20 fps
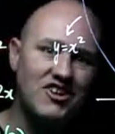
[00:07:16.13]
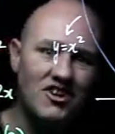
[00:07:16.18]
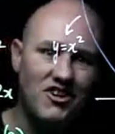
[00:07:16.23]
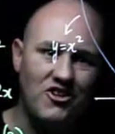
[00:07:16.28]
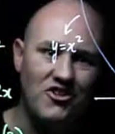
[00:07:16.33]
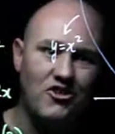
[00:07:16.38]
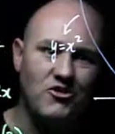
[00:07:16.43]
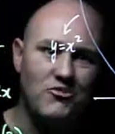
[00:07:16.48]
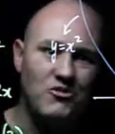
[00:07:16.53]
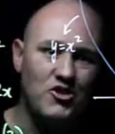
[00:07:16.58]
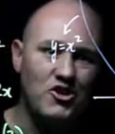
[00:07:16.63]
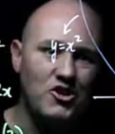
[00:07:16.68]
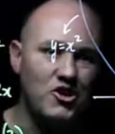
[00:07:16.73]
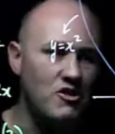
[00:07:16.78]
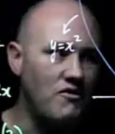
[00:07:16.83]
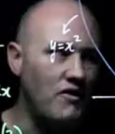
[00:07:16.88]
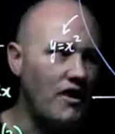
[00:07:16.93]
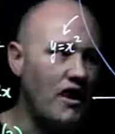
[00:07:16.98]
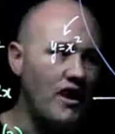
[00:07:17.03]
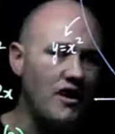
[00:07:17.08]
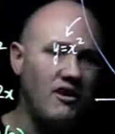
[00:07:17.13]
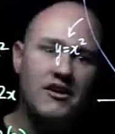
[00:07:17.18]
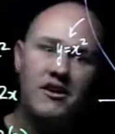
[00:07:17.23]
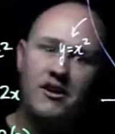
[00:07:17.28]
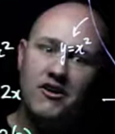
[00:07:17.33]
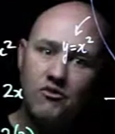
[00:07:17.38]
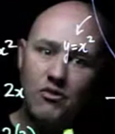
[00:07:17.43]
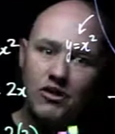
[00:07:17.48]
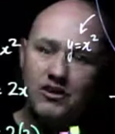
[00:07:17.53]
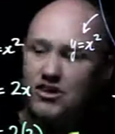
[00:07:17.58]
and a normal curve are.
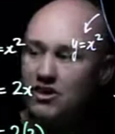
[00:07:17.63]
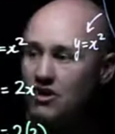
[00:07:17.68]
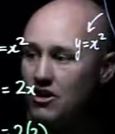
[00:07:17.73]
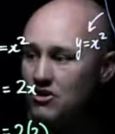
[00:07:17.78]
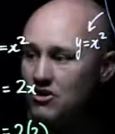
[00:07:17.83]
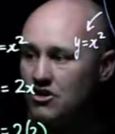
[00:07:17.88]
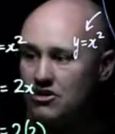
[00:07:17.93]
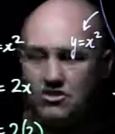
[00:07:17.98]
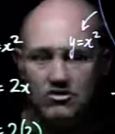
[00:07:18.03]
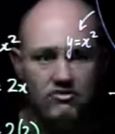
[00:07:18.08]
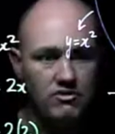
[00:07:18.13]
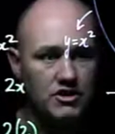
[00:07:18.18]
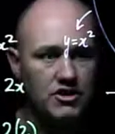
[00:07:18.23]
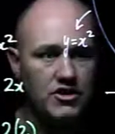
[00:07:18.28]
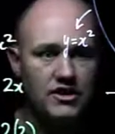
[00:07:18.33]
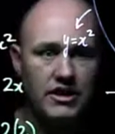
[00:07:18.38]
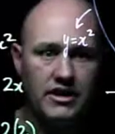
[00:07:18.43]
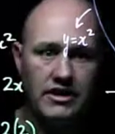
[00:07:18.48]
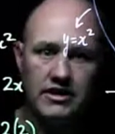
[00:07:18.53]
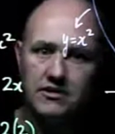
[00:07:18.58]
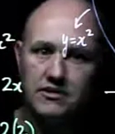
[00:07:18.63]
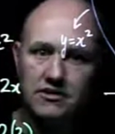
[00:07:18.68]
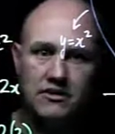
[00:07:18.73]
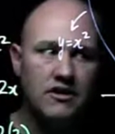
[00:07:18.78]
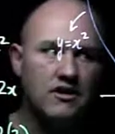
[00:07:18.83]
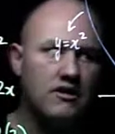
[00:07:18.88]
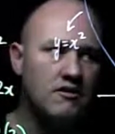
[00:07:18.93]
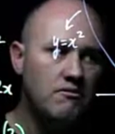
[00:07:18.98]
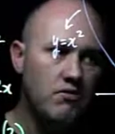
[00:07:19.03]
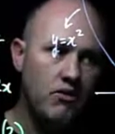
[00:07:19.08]
Once you know those 3 things,
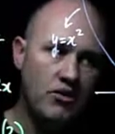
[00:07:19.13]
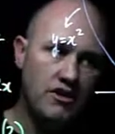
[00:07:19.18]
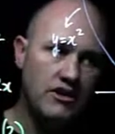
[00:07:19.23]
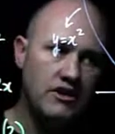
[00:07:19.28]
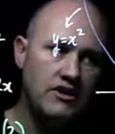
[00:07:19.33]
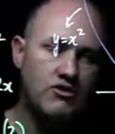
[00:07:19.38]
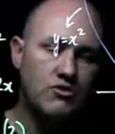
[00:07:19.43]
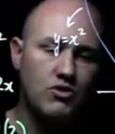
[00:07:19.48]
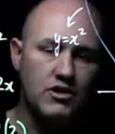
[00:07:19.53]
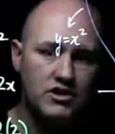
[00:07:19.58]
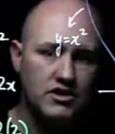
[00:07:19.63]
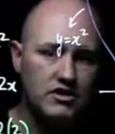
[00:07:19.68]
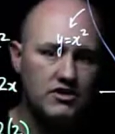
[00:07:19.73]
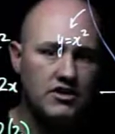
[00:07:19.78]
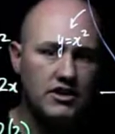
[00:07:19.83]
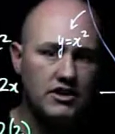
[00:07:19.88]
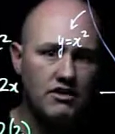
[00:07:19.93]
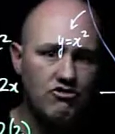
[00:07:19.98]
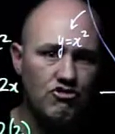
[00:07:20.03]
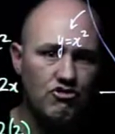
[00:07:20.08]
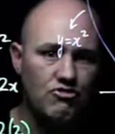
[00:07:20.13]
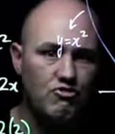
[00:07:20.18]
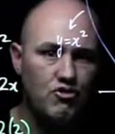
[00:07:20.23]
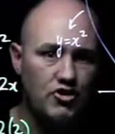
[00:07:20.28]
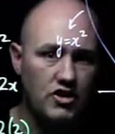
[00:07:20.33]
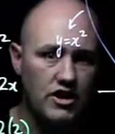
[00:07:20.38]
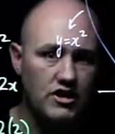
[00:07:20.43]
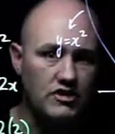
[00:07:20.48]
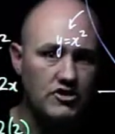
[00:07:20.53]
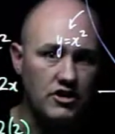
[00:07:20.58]
putting these questions together is
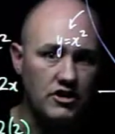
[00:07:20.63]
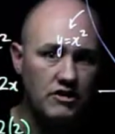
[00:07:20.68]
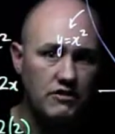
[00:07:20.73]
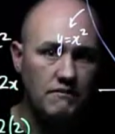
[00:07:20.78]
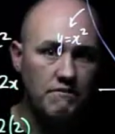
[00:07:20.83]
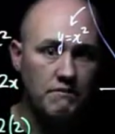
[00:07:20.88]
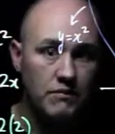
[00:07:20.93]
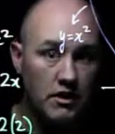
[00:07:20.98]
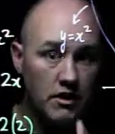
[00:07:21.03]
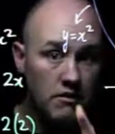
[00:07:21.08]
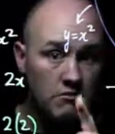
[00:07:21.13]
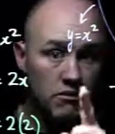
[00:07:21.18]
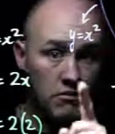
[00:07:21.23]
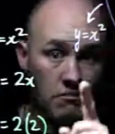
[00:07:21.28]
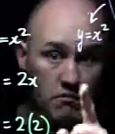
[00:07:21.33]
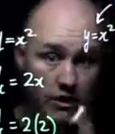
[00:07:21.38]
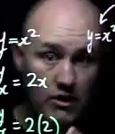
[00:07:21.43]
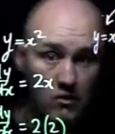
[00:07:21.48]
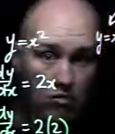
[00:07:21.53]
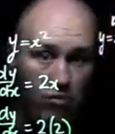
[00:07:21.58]
pretty easy. But be